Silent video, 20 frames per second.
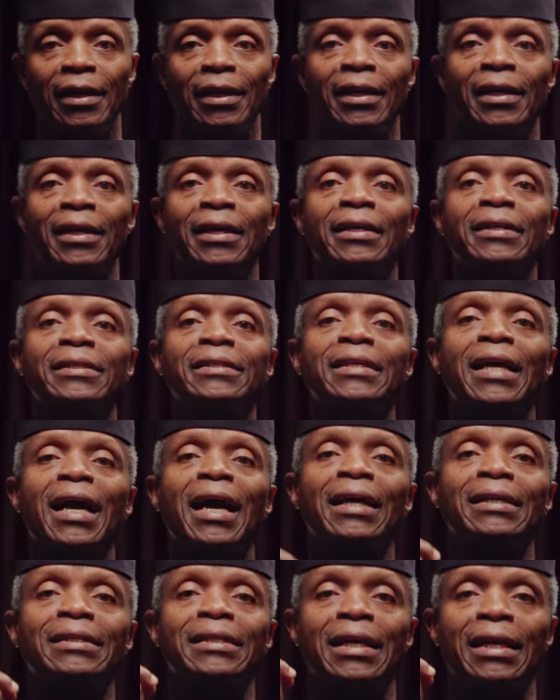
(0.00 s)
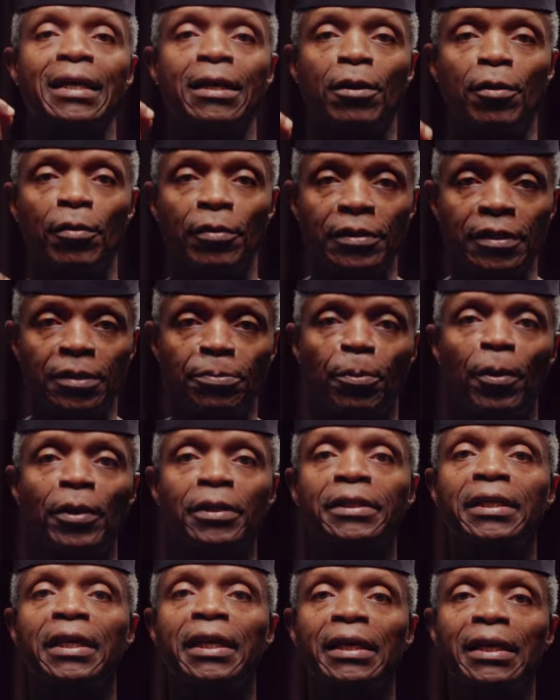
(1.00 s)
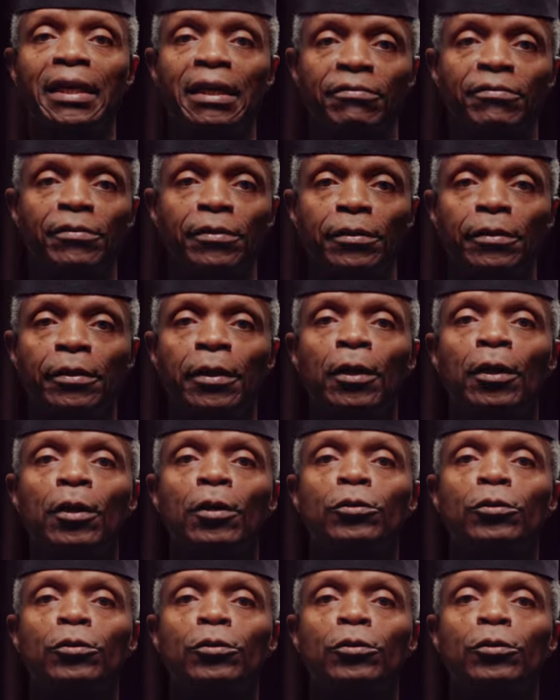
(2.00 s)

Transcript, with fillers: is at a corresponding level